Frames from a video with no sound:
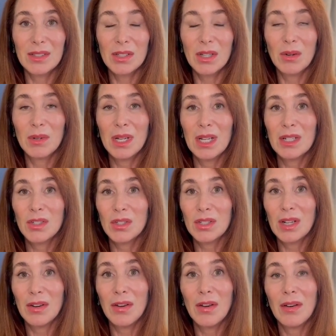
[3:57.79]
So just
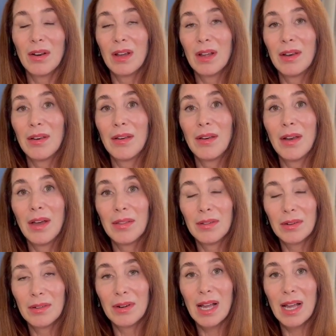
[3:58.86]
another